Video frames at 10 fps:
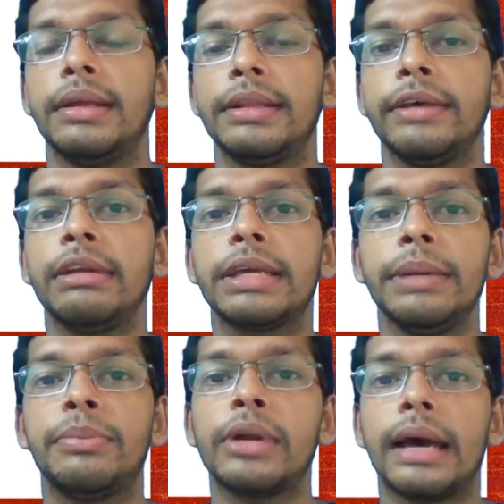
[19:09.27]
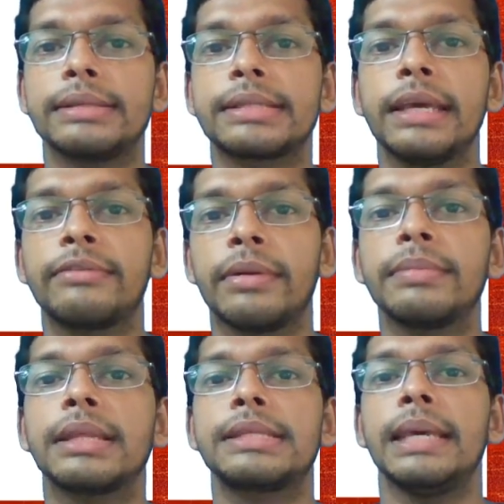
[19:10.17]
They will keep on asking
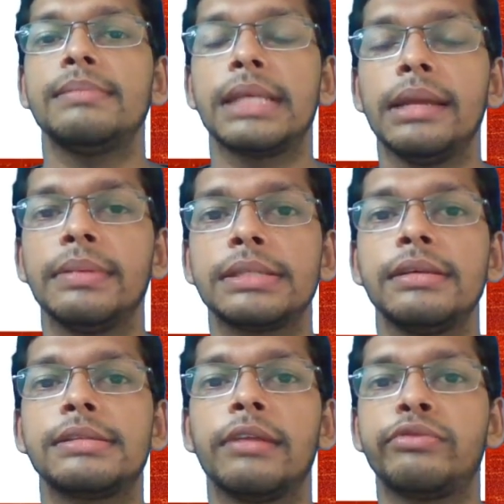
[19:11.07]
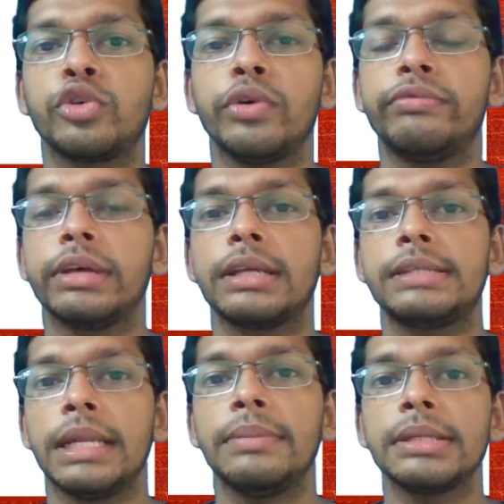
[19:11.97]
from the same syllabus itself. So if the
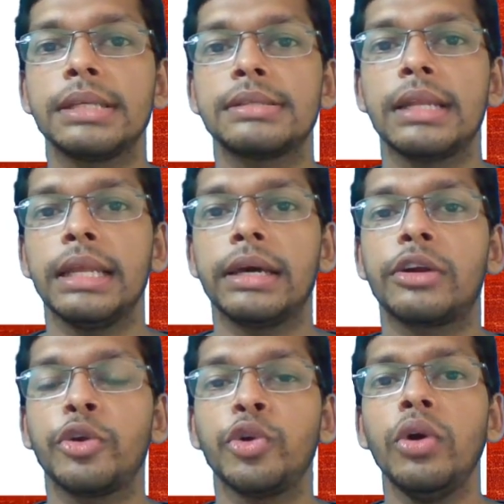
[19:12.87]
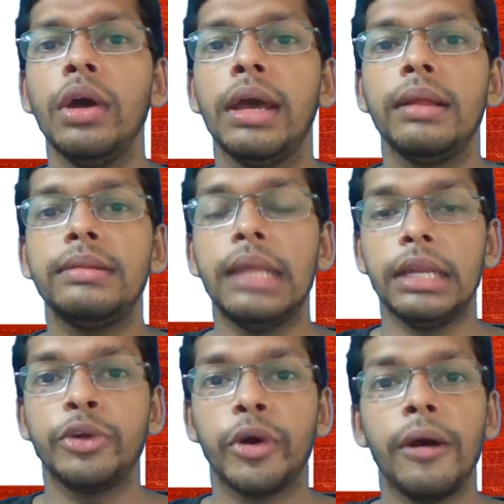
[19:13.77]
syllabus is clear to you, then
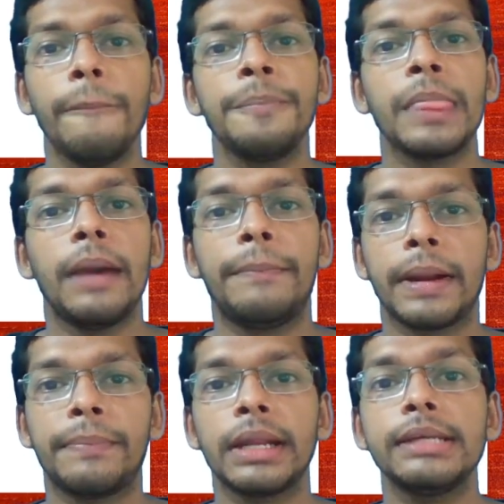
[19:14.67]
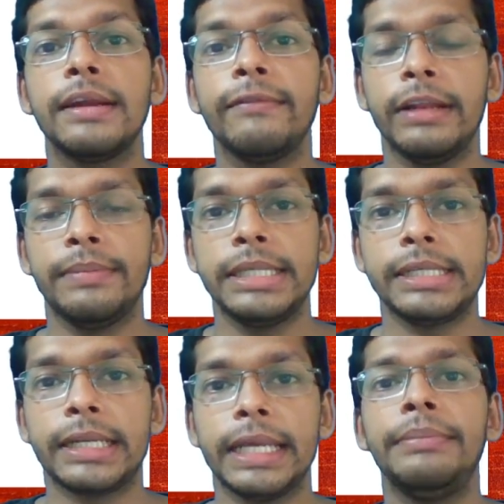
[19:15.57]
your preparation will be
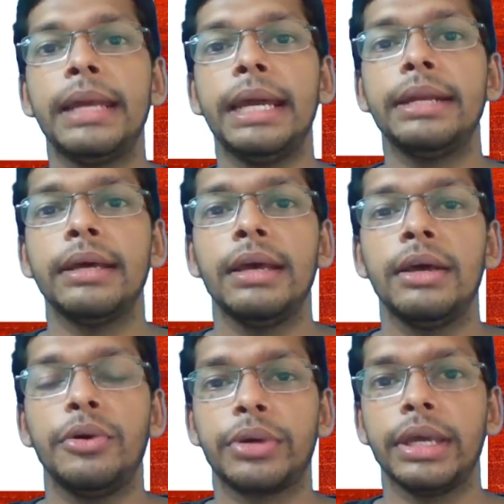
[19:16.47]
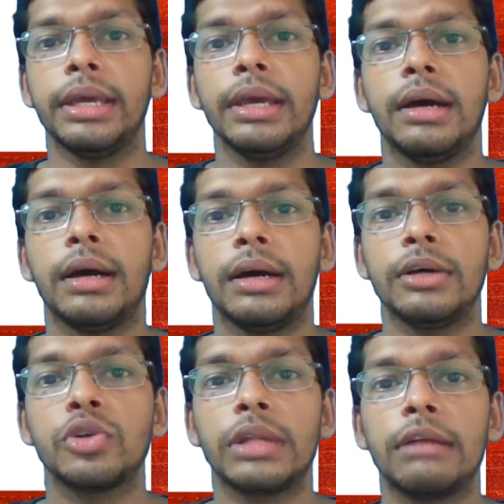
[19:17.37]
streamlined. Okay,
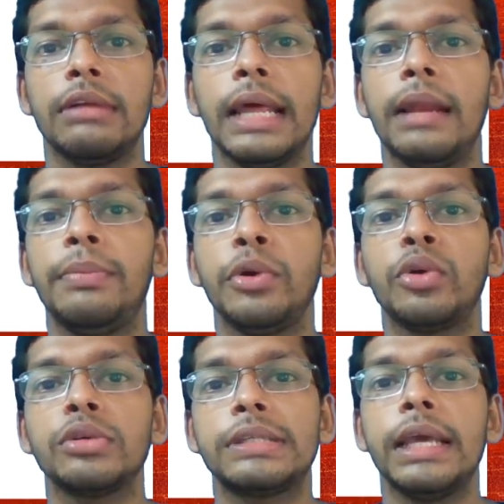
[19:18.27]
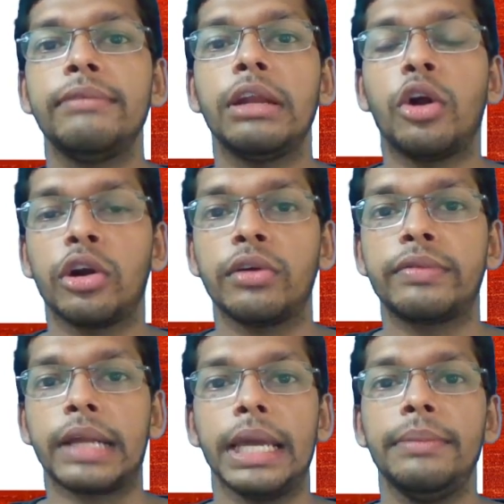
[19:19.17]
so that will help you to save a lot of
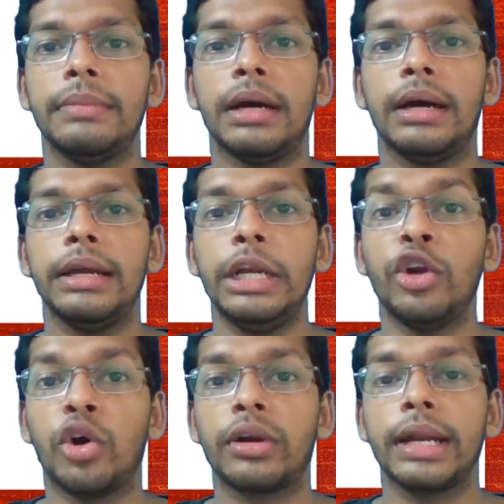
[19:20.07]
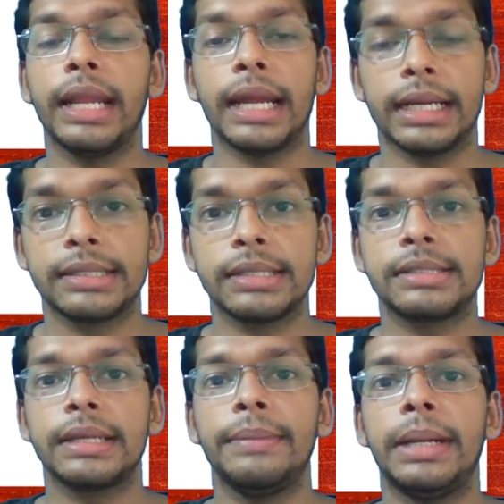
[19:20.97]
time in not reading
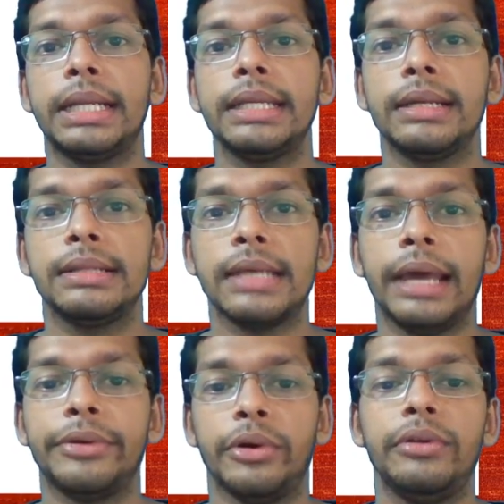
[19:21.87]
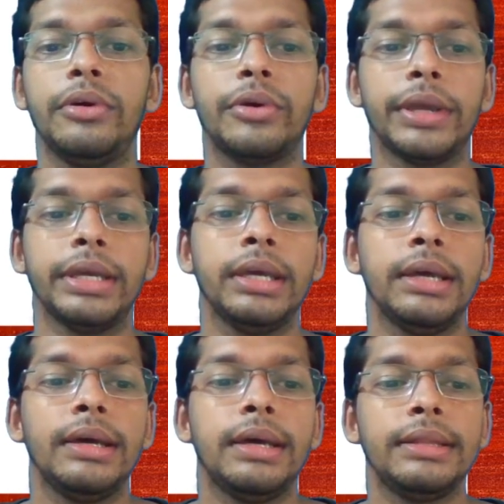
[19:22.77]
unnecessary materials and all. Okay,
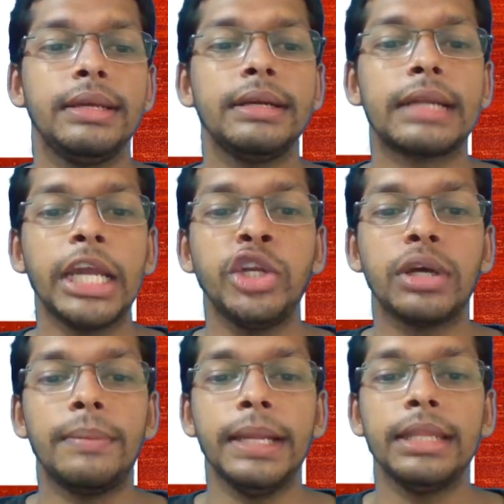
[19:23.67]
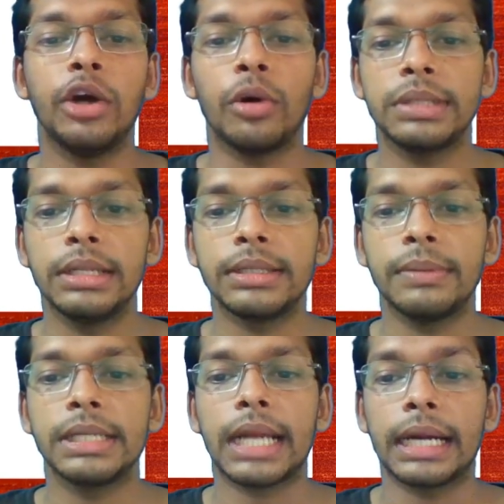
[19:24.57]
then try to complete the optional
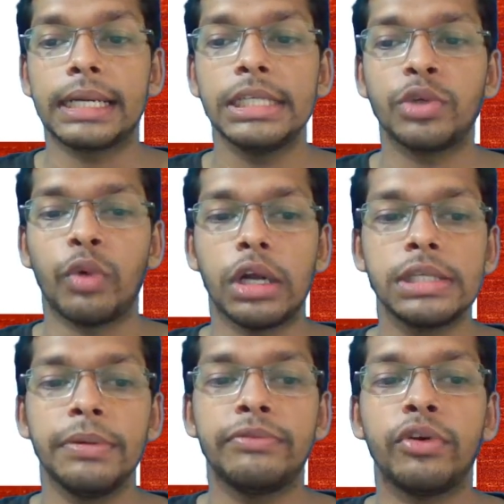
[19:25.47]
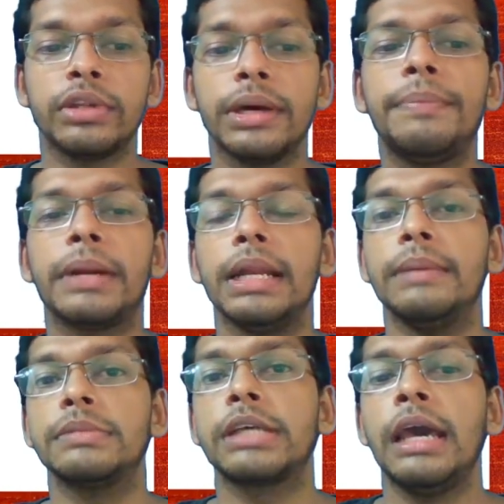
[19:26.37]
subject at least once before the
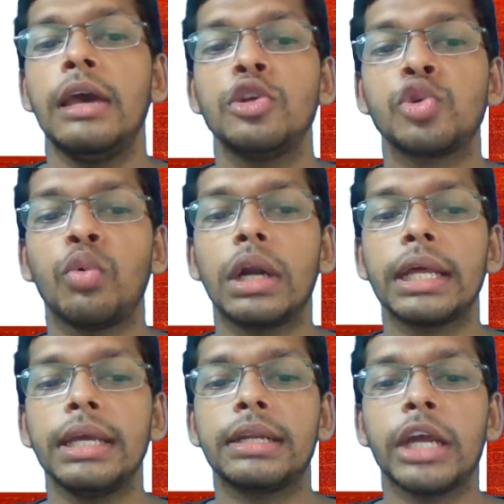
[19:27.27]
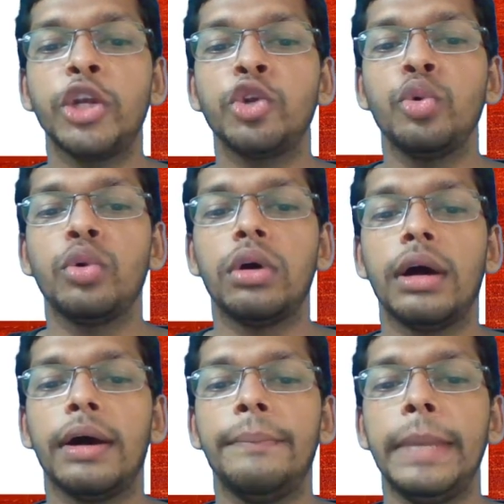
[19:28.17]
prelims. So what I try to
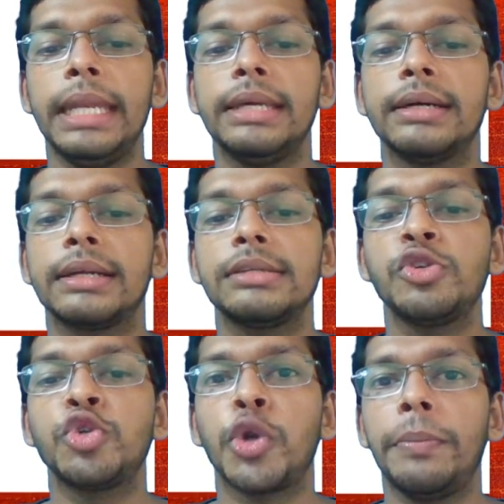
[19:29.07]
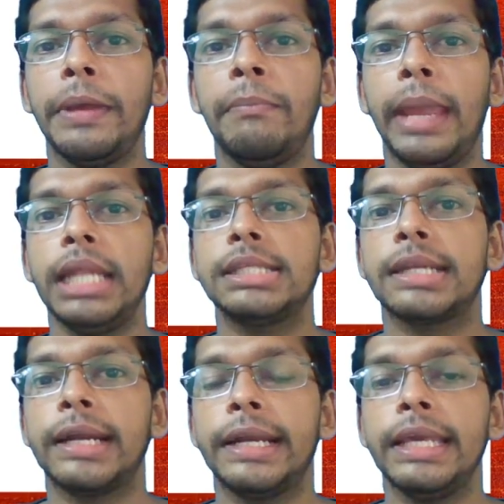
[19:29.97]
mean here is you should be mains
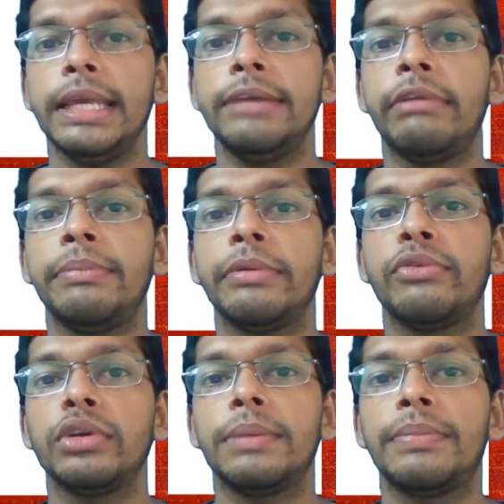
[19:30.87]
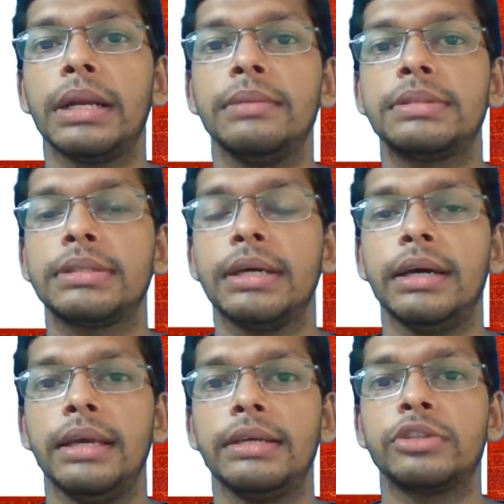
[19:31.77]
ready even before the prelims
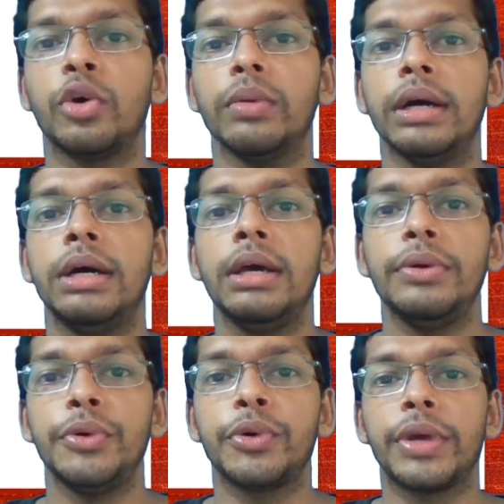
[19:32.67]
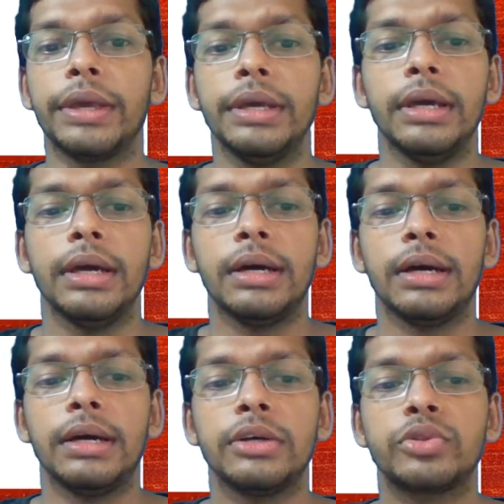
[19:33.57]
is over. Okay.
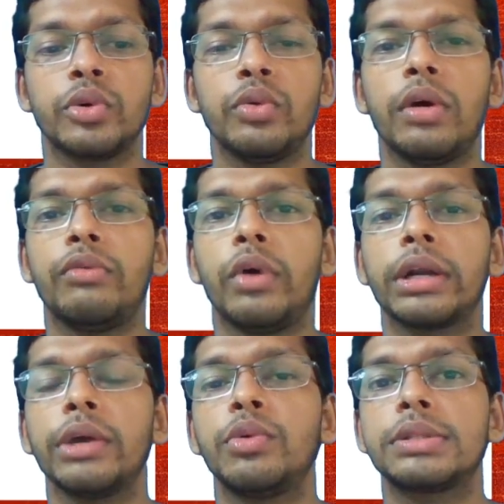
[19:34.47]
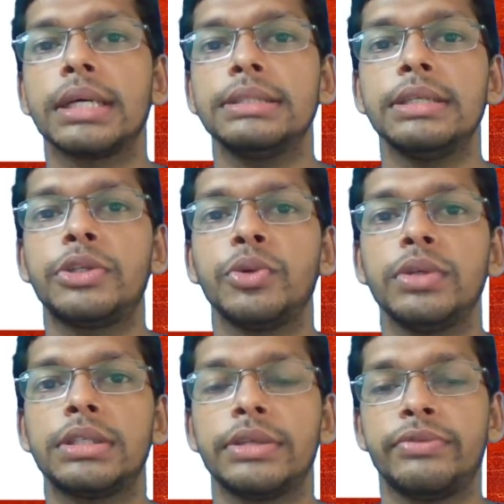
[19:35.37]
So what I would suggest you
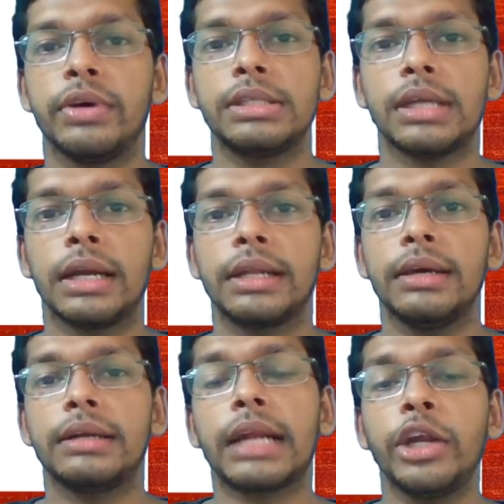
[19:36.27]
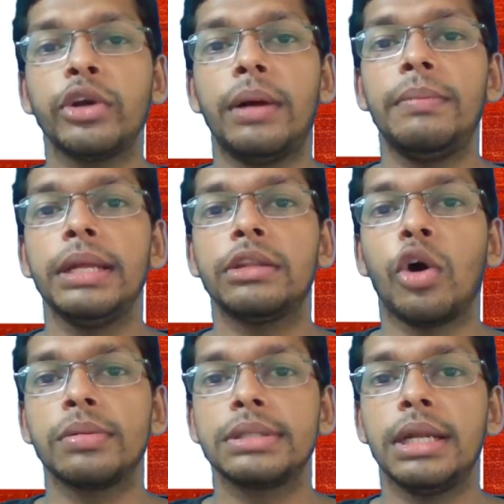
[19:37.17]
is, if you are try to complete the
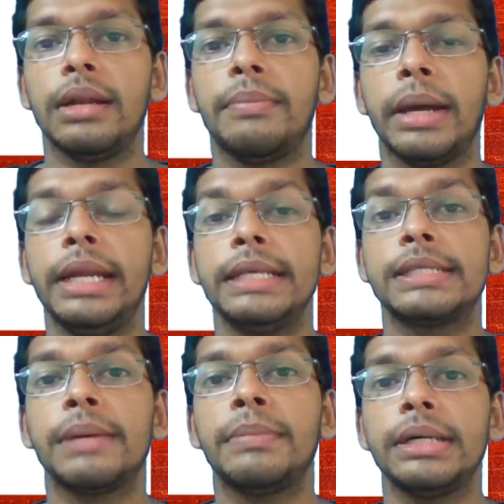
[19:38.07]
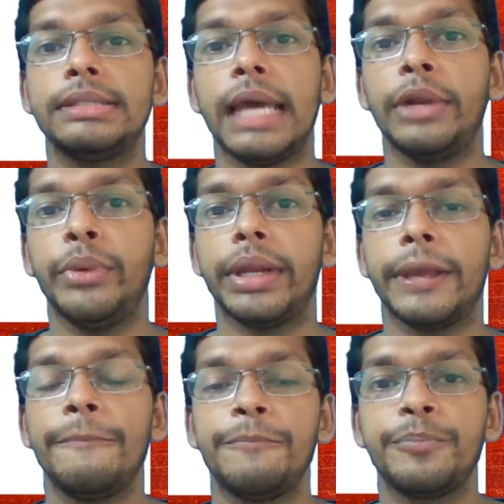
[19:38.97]
optional by December, January.